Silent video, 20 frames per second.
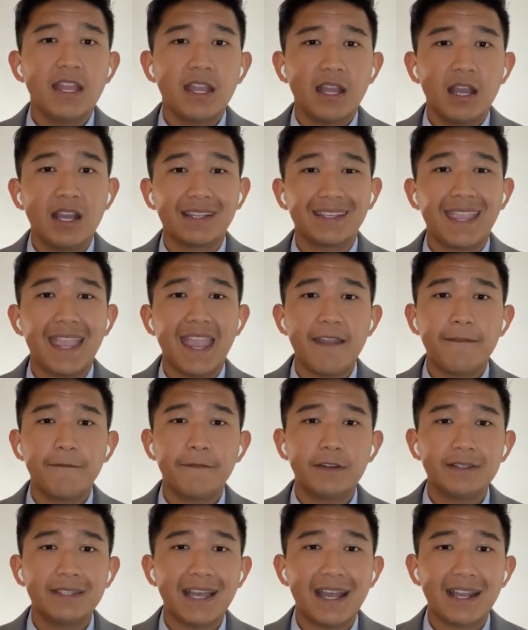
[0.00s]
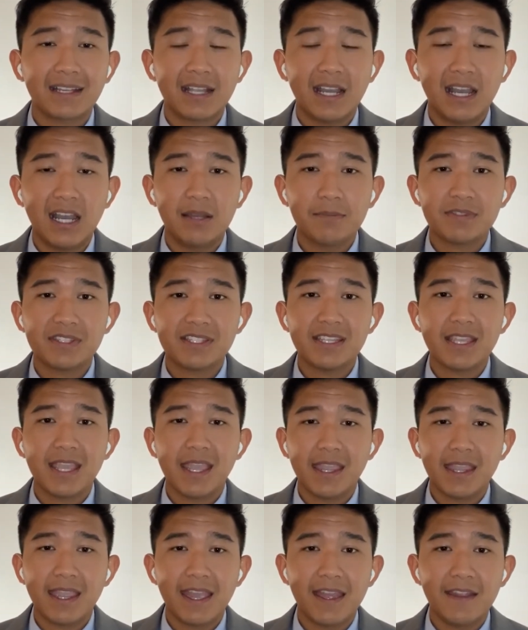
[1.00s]
Canva.com,
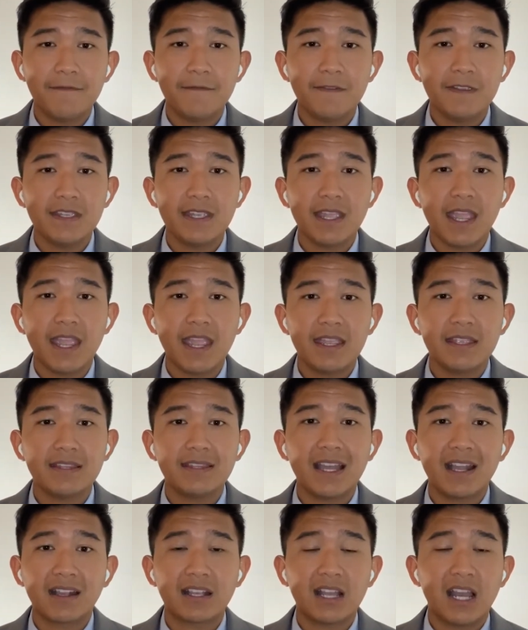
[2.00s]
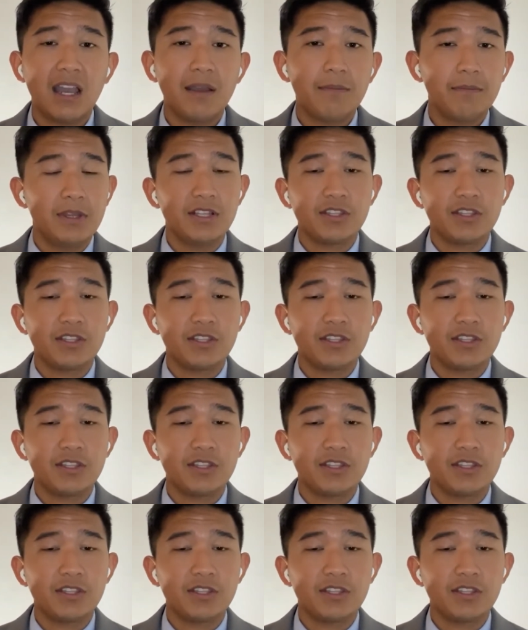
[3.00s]
Canva.com.